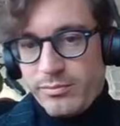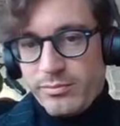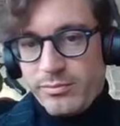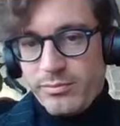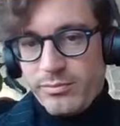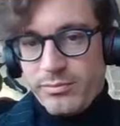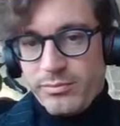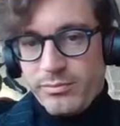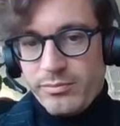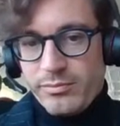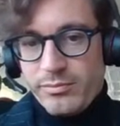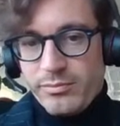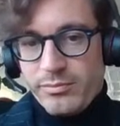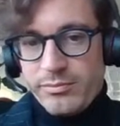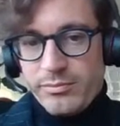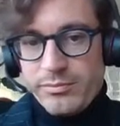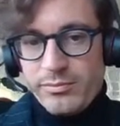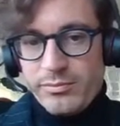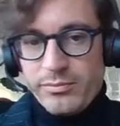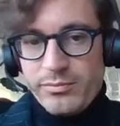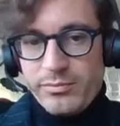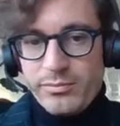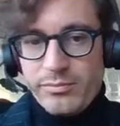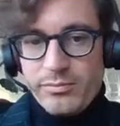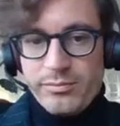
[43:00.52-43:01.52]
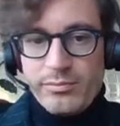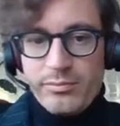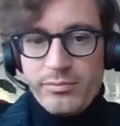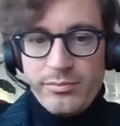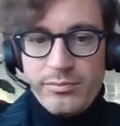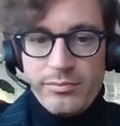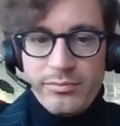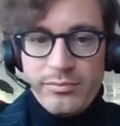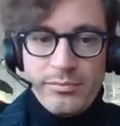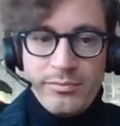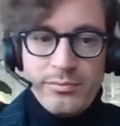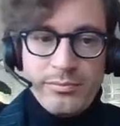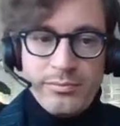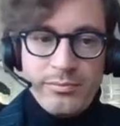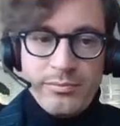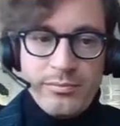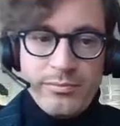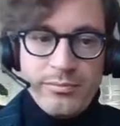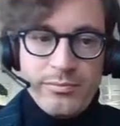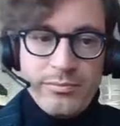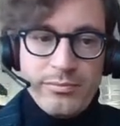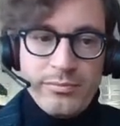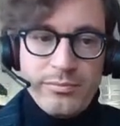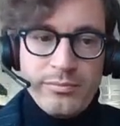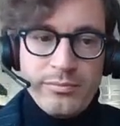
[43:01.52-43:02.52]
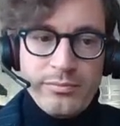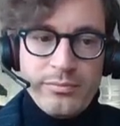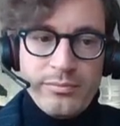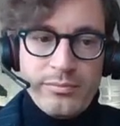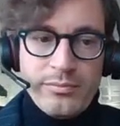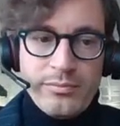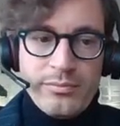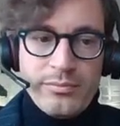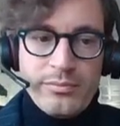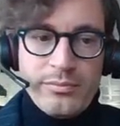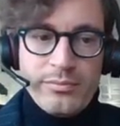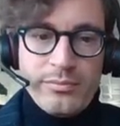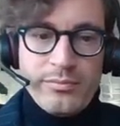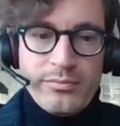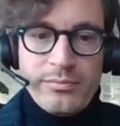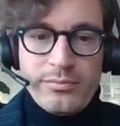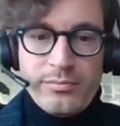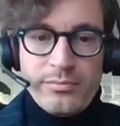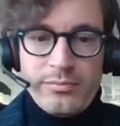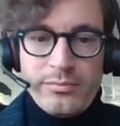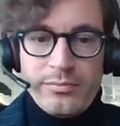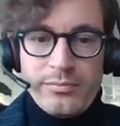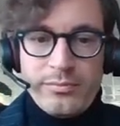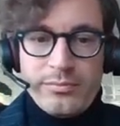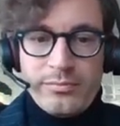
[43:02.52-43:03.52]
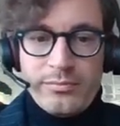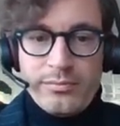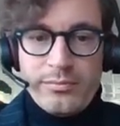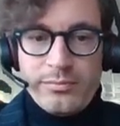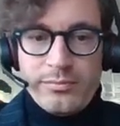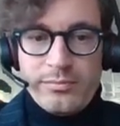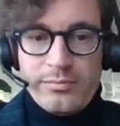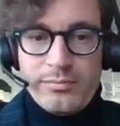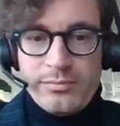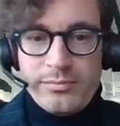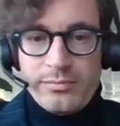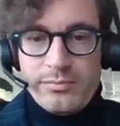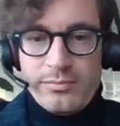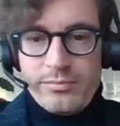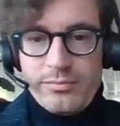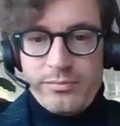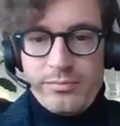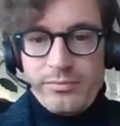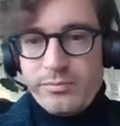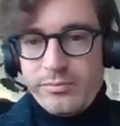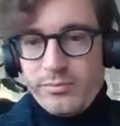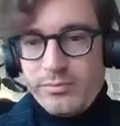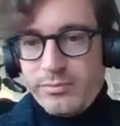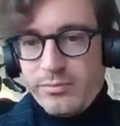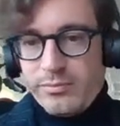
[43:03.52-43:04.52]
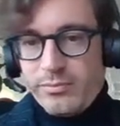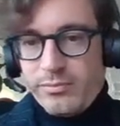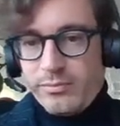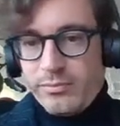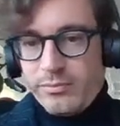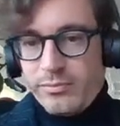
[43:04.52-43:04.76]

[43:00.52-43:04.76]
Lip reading: (not speaking)